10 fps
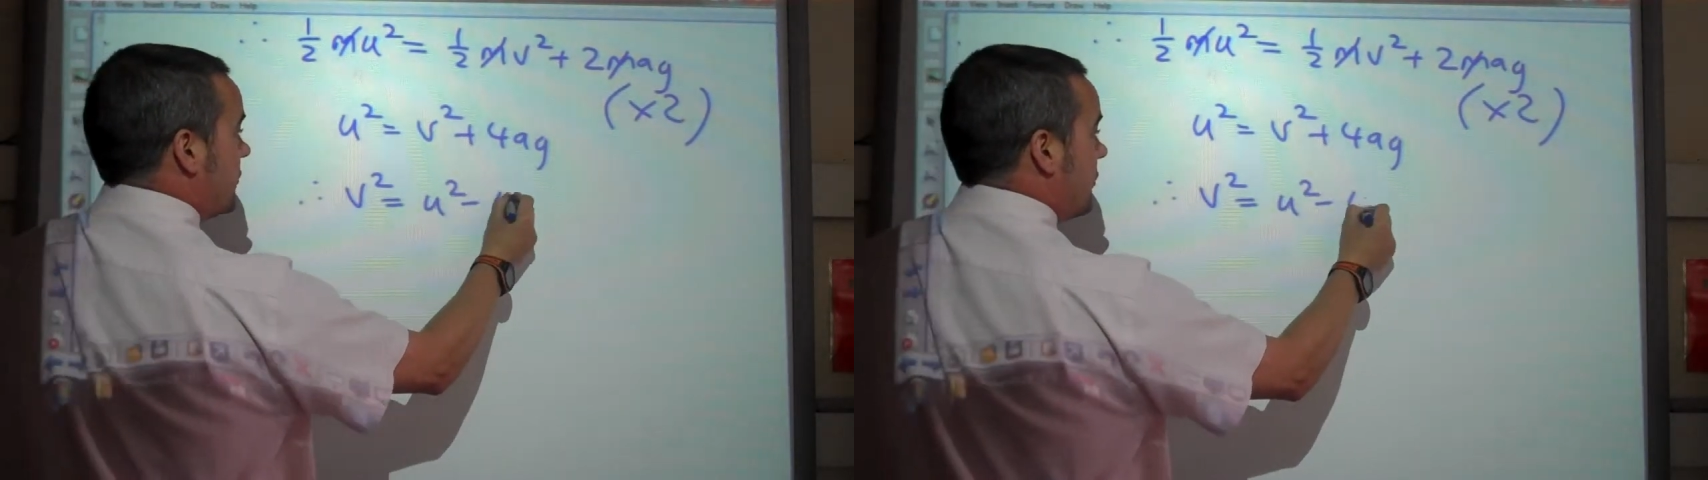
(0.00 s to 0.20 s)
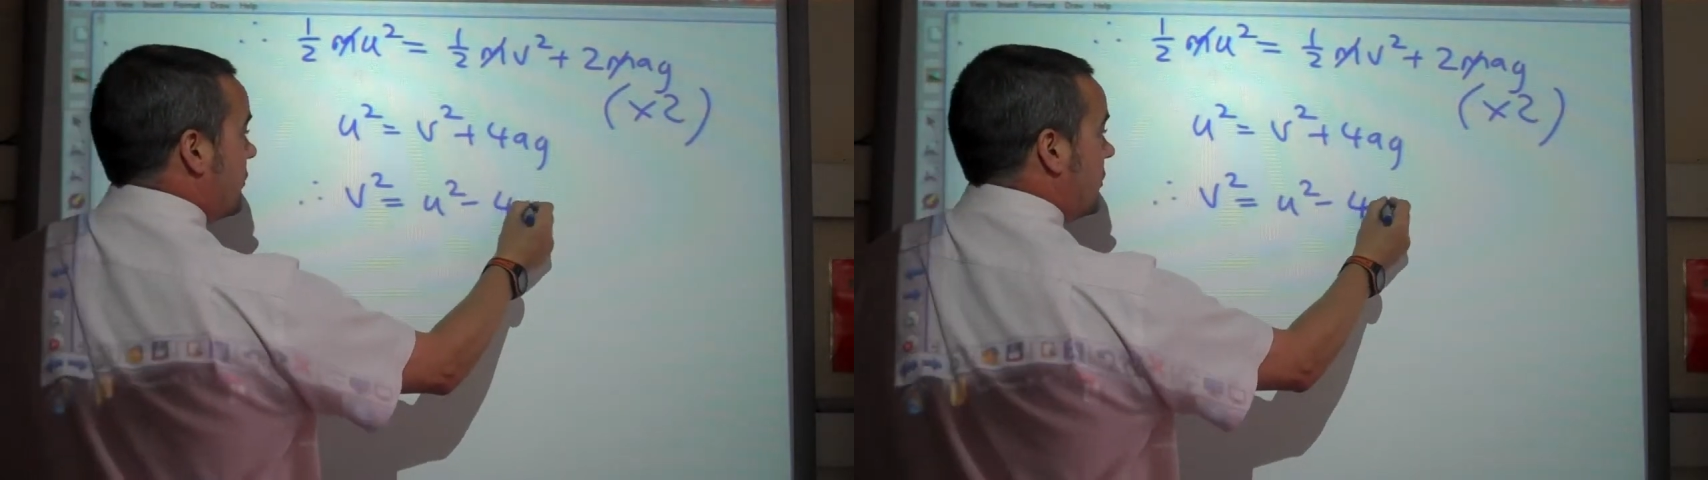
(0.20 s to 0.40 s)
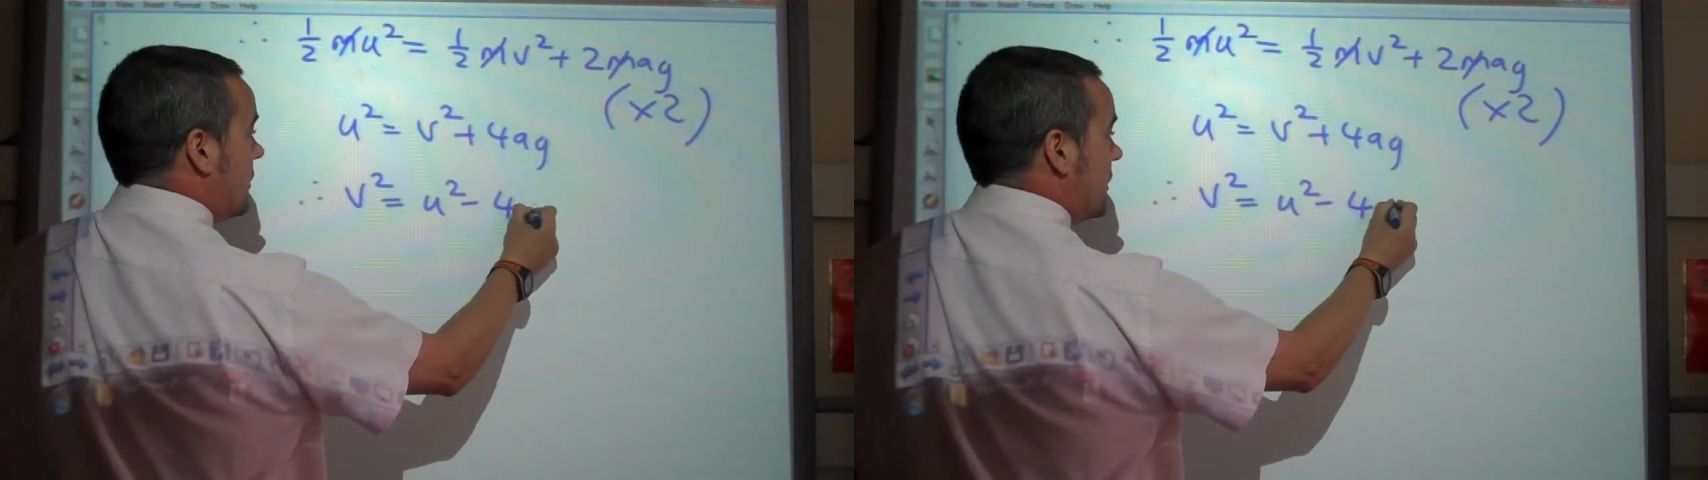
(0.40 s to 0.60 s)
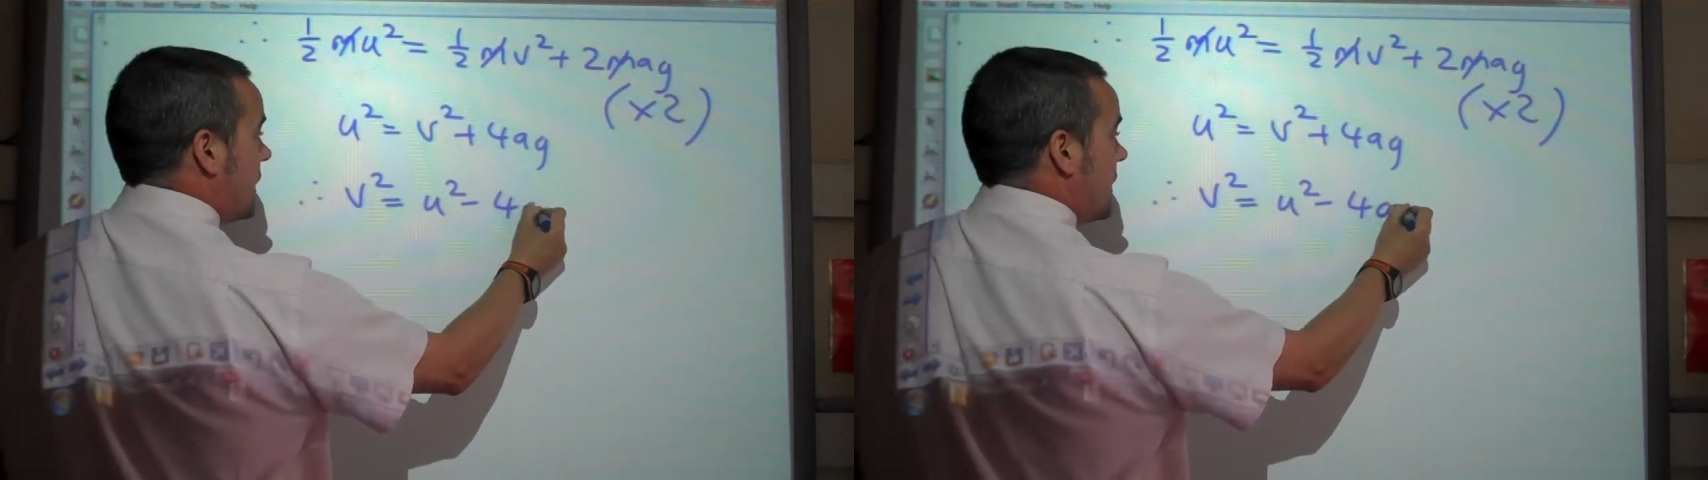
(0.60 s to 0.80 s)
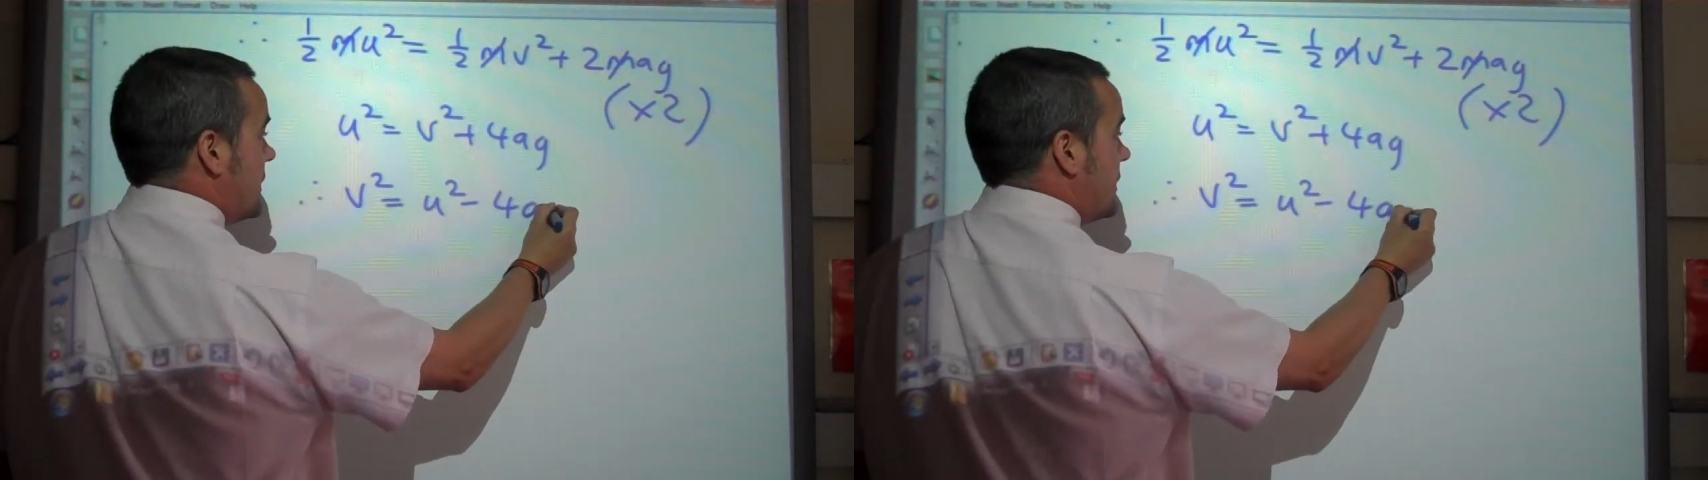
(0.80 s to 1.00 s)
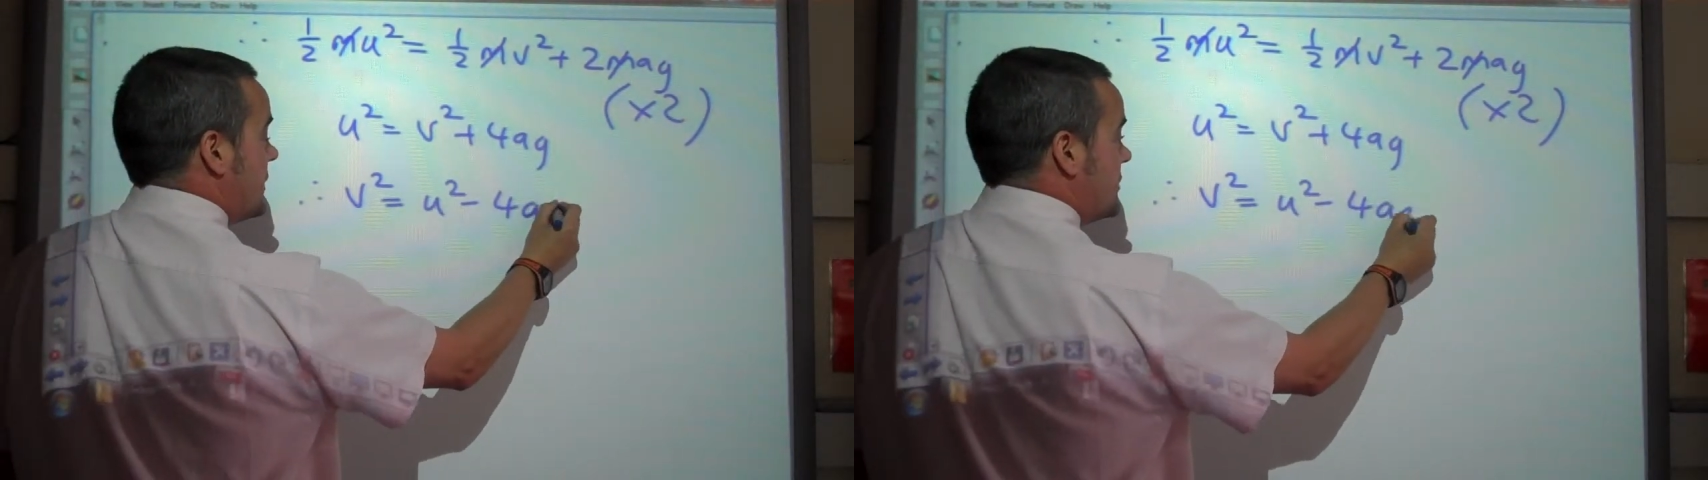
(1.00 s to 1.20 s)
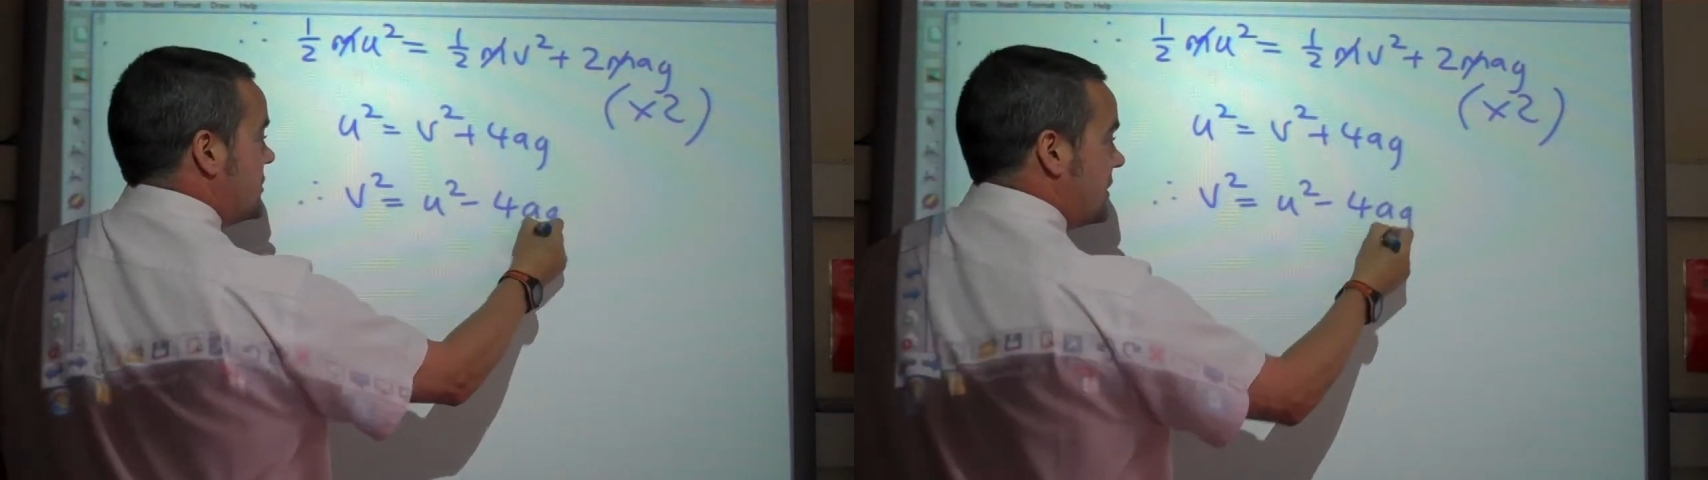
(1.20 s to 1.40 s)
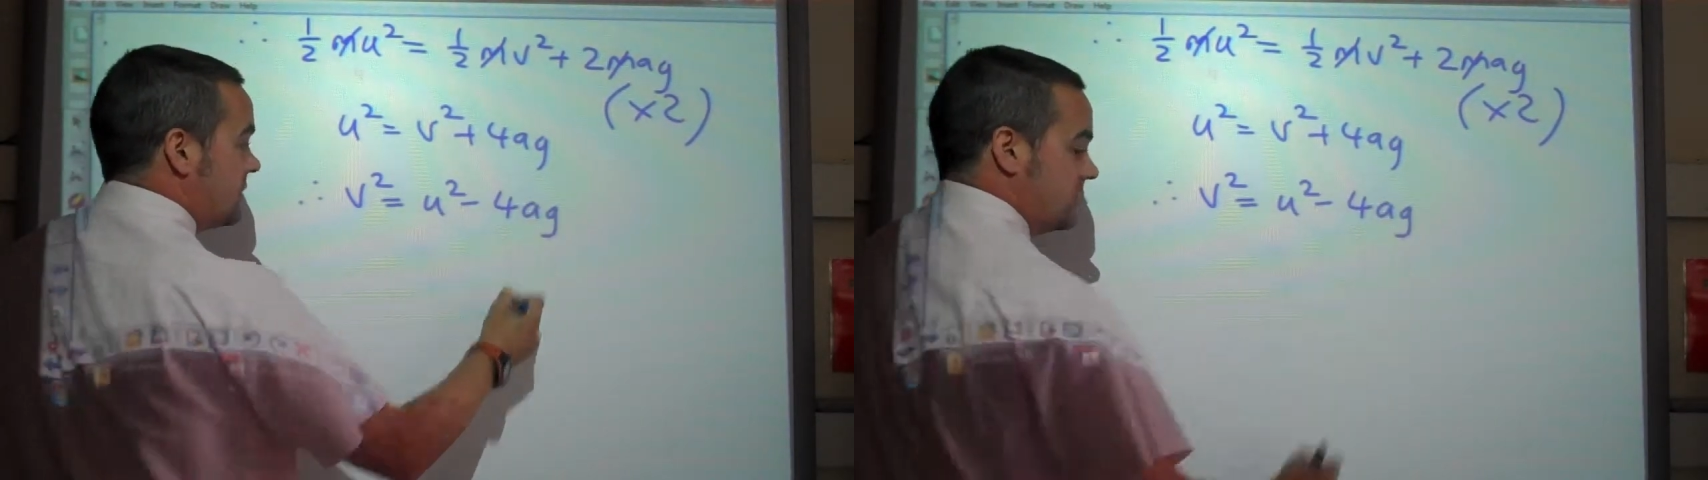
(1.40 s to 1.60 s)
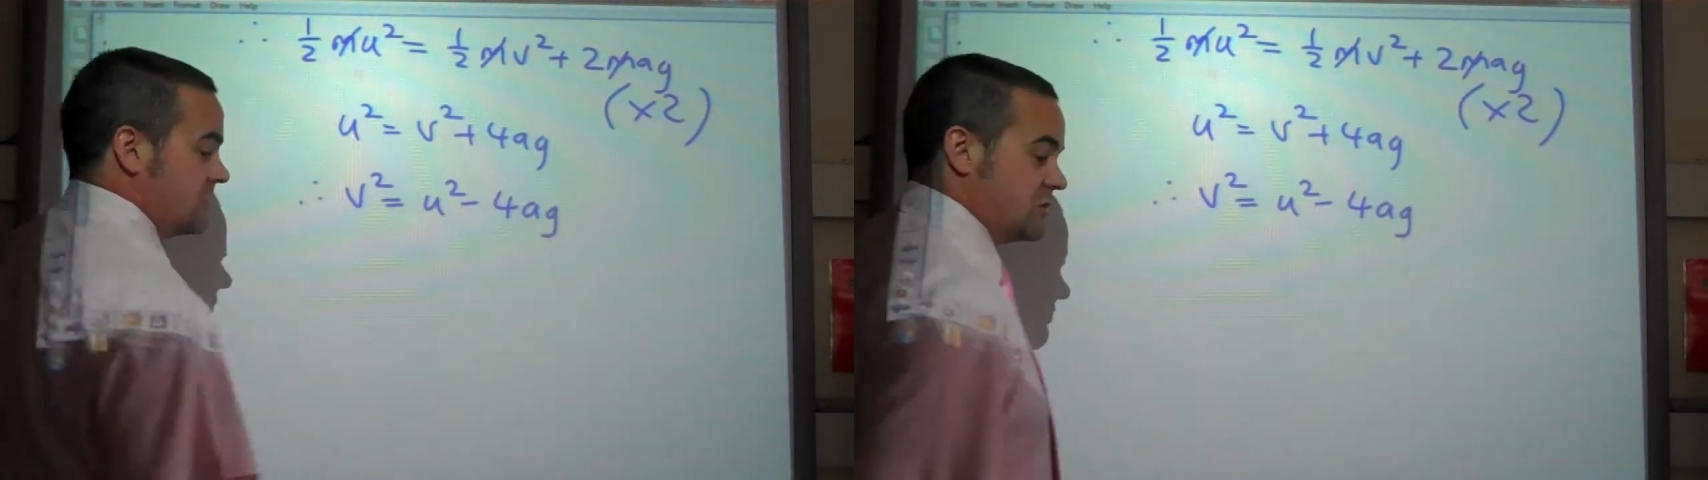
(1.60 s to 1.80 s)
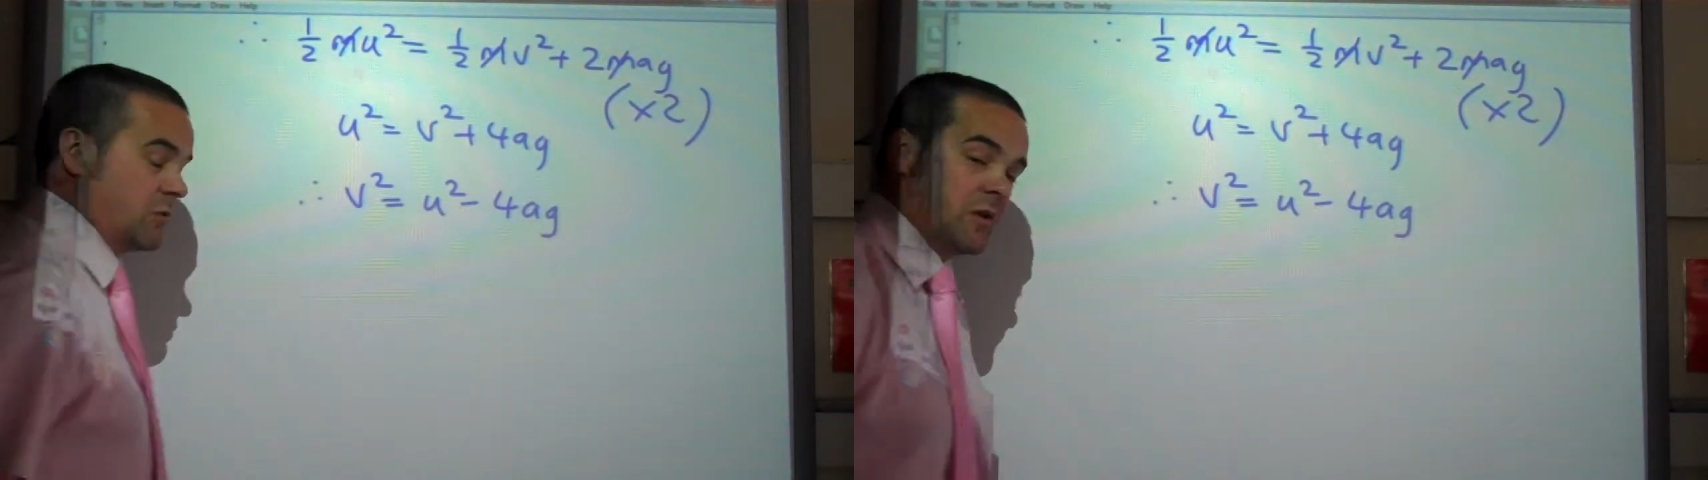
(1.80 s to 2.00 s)
4ag,
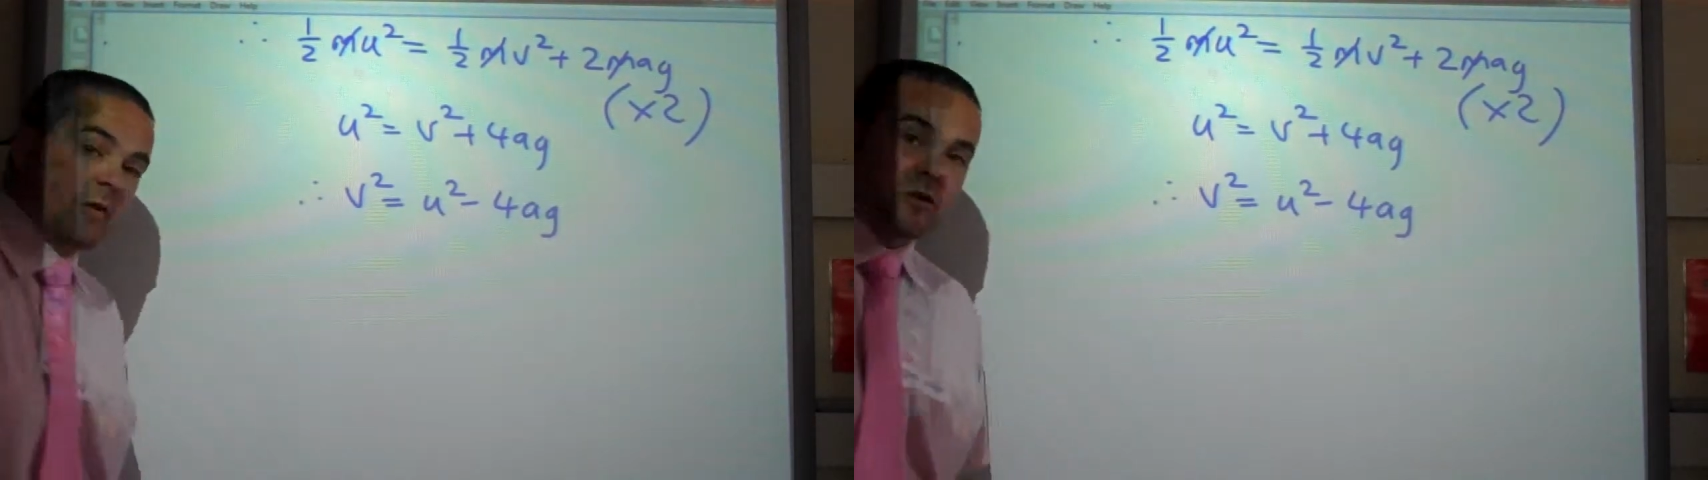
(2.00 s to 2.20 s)
which is what they've